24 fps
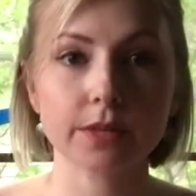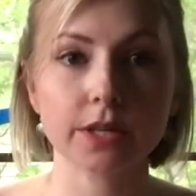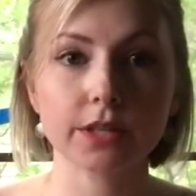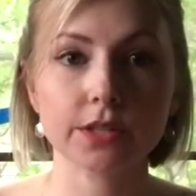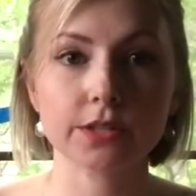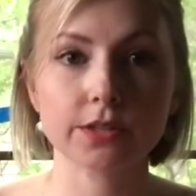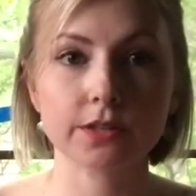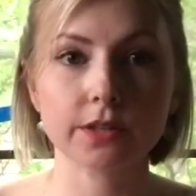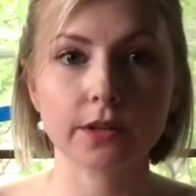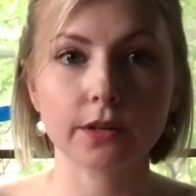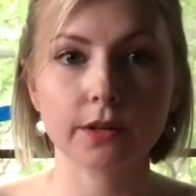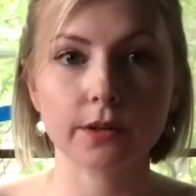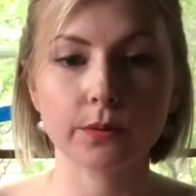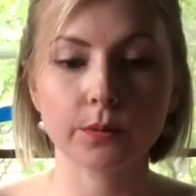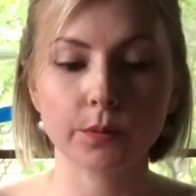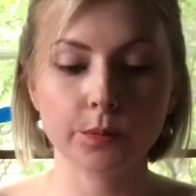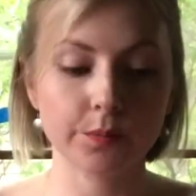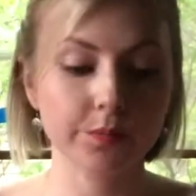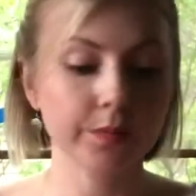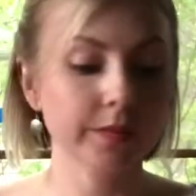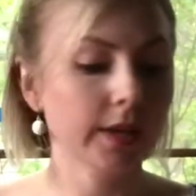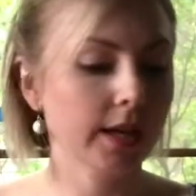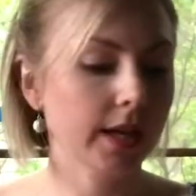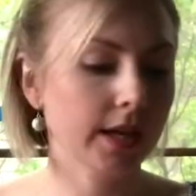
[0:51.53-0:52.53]
So
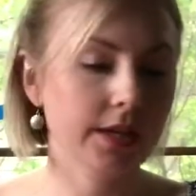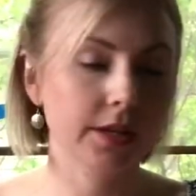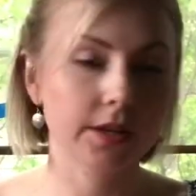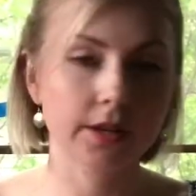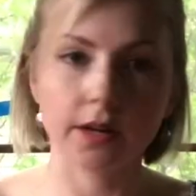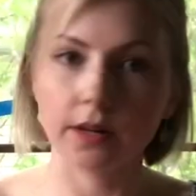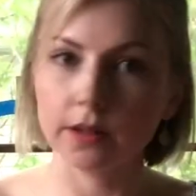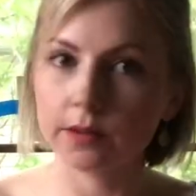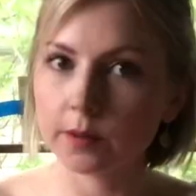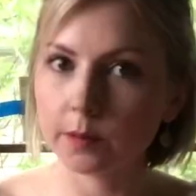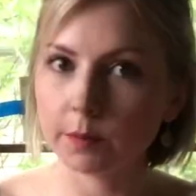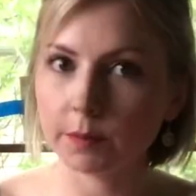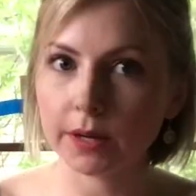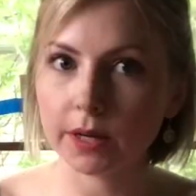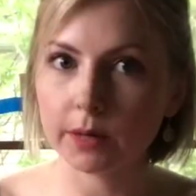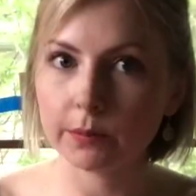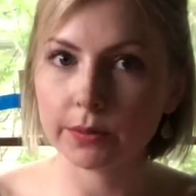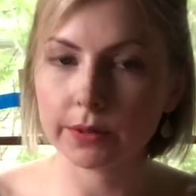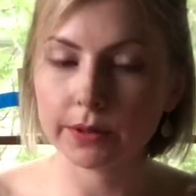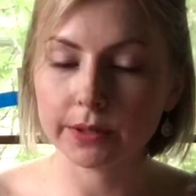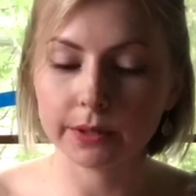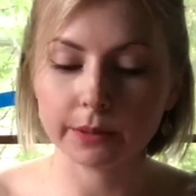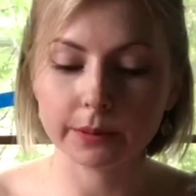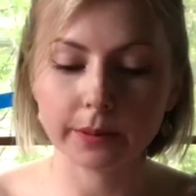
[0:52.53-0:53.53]
any colored
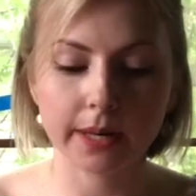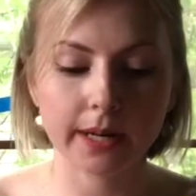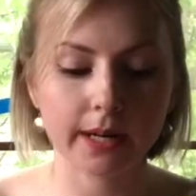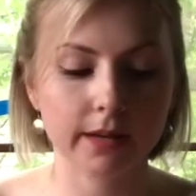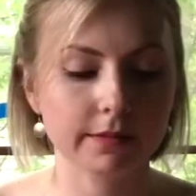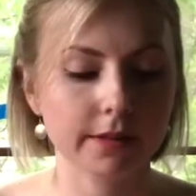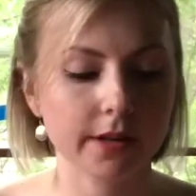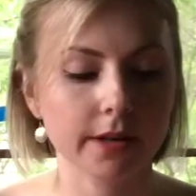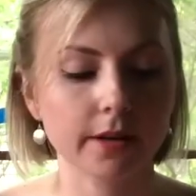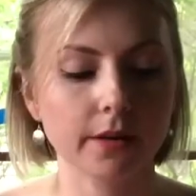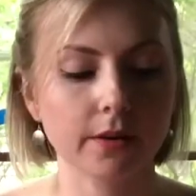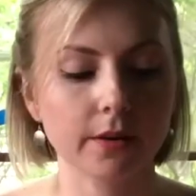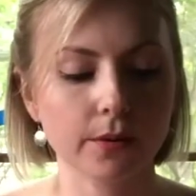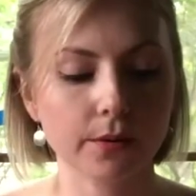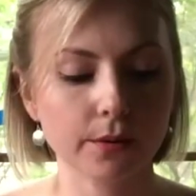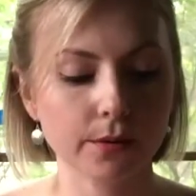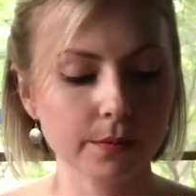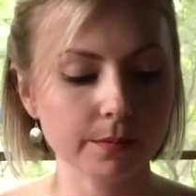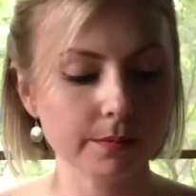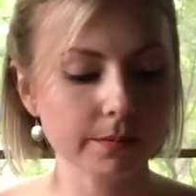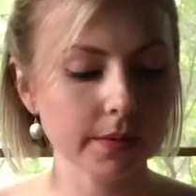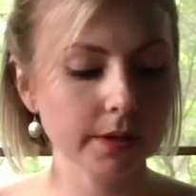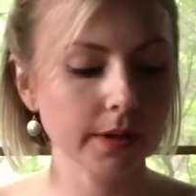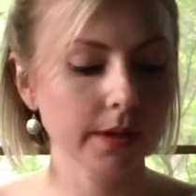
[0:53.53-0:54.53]
paper you have at
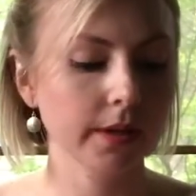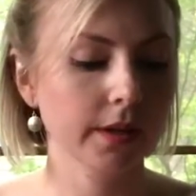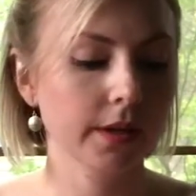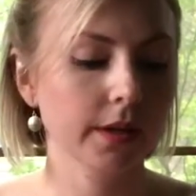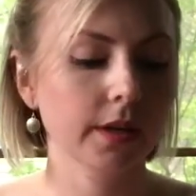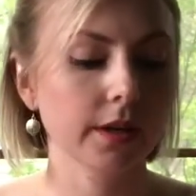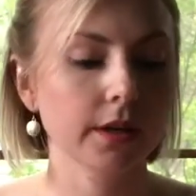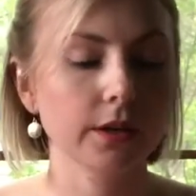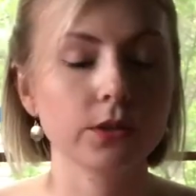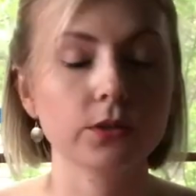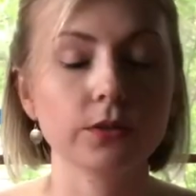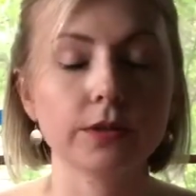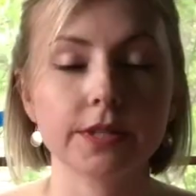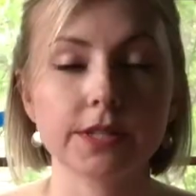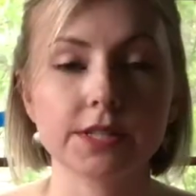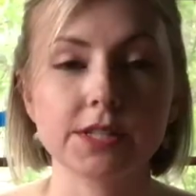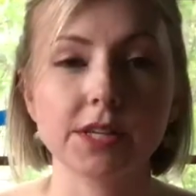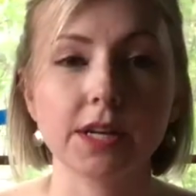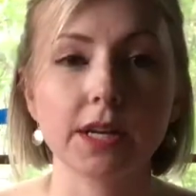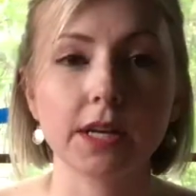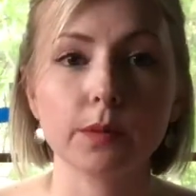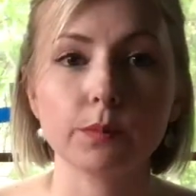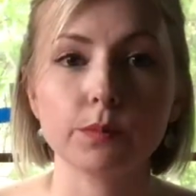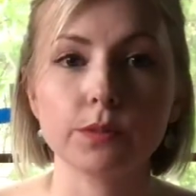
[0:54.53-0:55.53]
home, you can
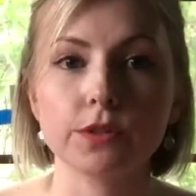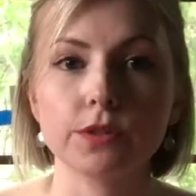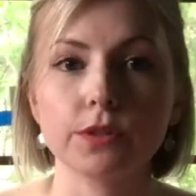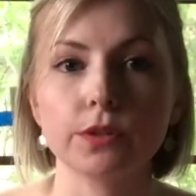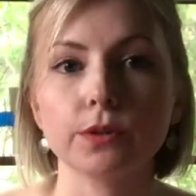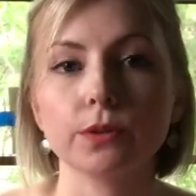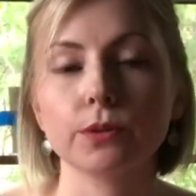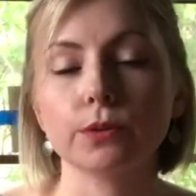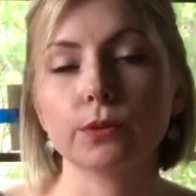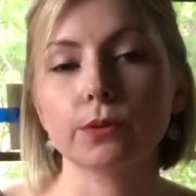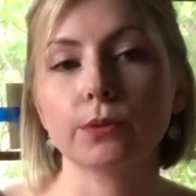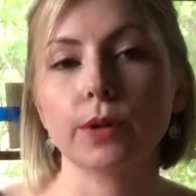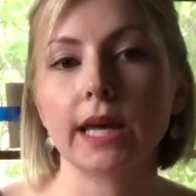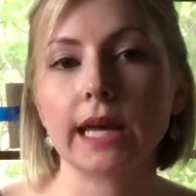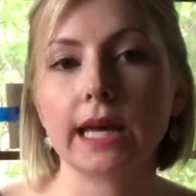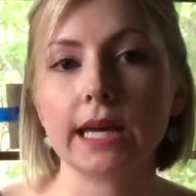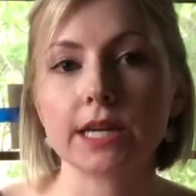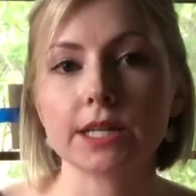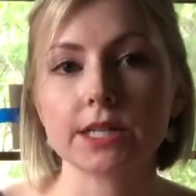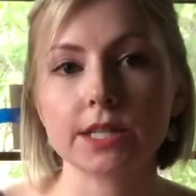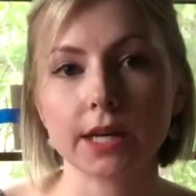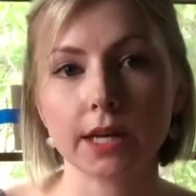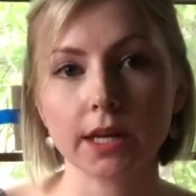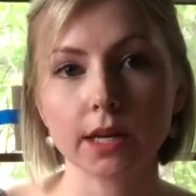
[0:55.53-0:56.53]
tape to a
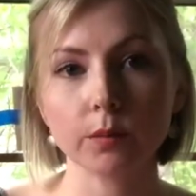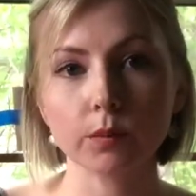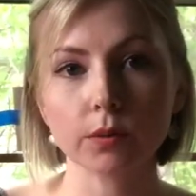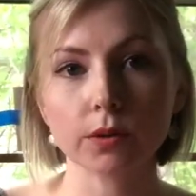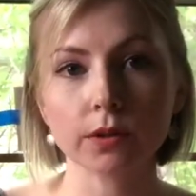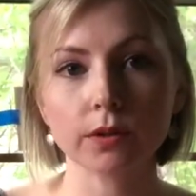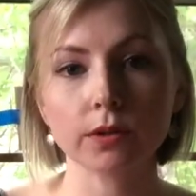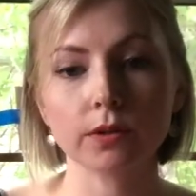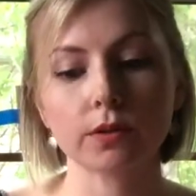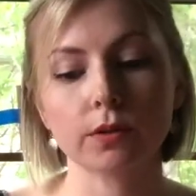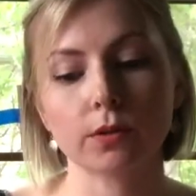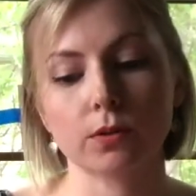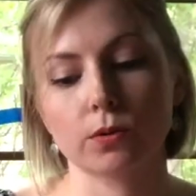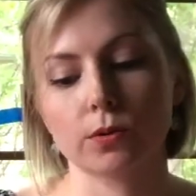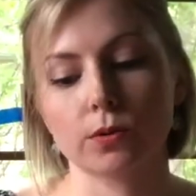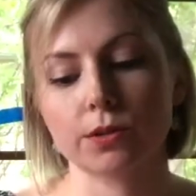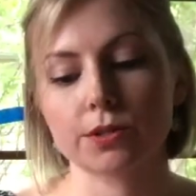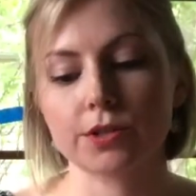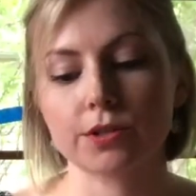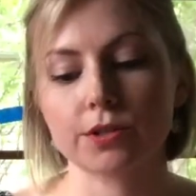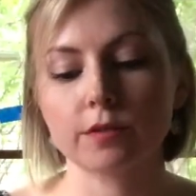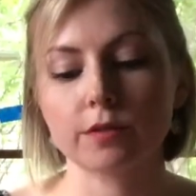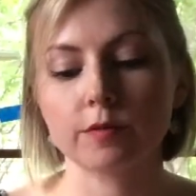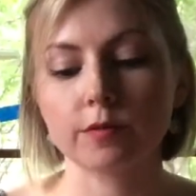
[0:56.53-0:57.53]
table or
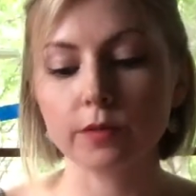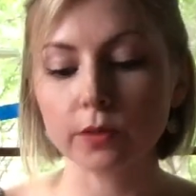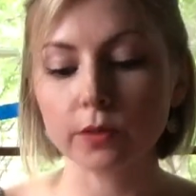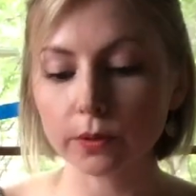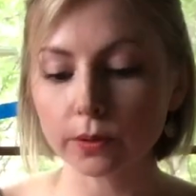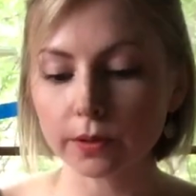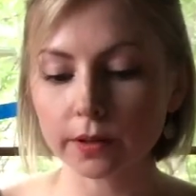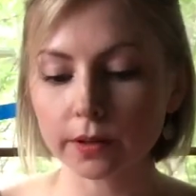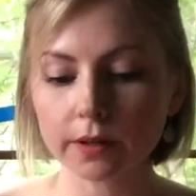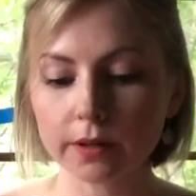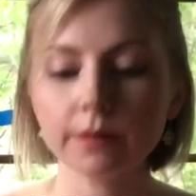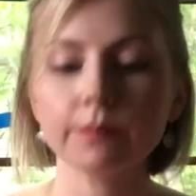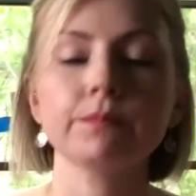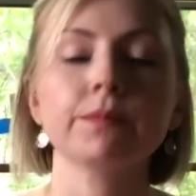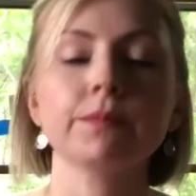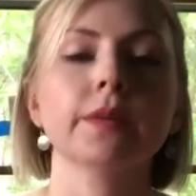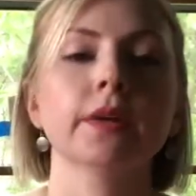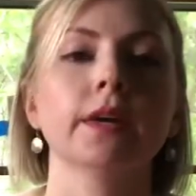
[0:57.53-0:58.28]
to the floor,